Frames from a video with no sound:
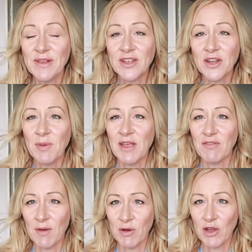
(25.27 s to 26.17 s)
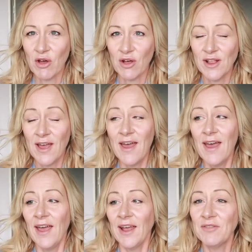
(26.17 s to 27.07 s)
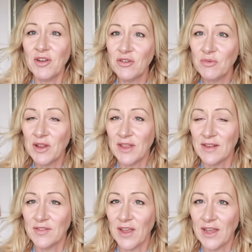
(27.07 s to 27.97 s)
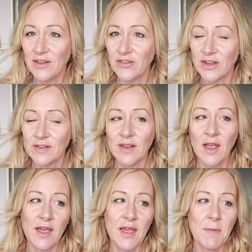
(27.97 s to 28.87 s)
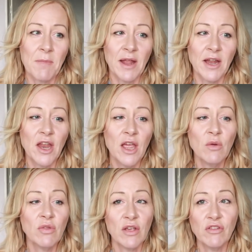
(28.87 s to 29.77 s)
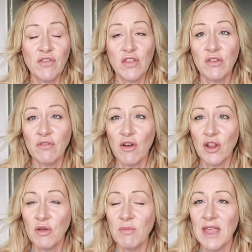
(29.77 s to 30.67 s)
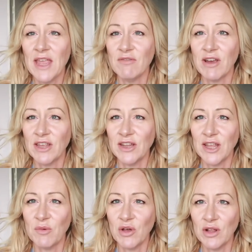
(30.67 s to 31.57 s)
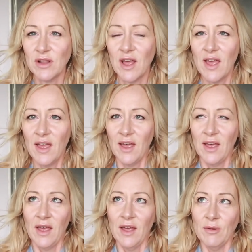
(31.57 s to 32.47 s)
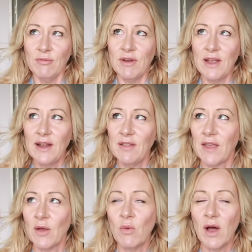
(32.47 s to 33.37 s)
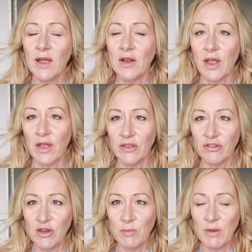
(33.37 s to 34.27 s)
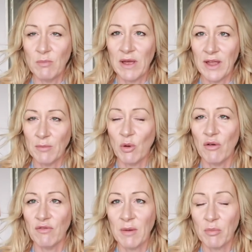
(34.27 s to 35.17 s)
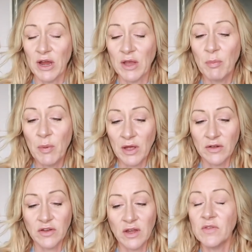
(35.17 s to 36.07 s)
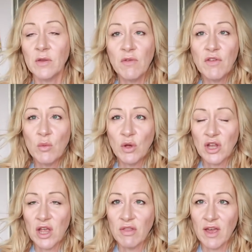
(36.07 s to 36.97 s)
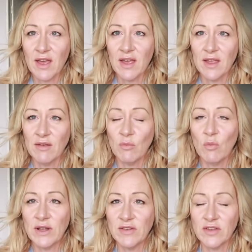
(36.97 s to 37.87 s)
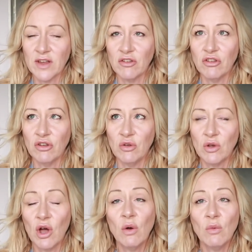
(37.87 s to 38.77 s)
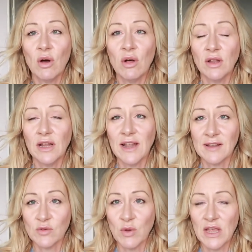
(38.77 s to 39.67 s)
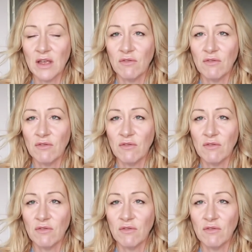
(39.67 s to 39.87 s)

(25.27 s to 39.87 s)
is going to be a fabric haul, and I've not done one of these for ages, and I know those of you that follow me regularly will really think, why on earth has she been buying more fabric? But some of you will know that I went to Cornwall last week